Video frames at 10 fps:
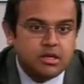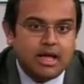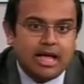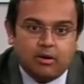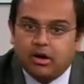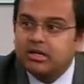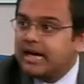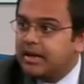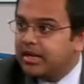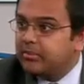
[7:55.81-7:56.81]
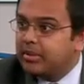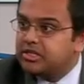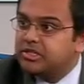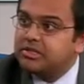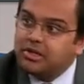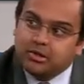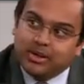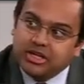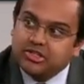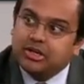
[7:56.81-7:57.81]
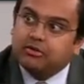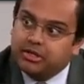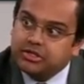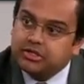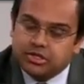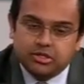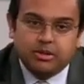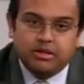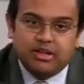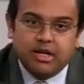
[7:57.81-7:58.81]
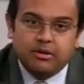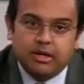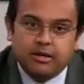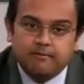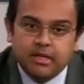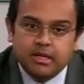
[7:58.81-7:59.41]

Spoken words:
how our diabetic patients and other patients at risk should be evaluated.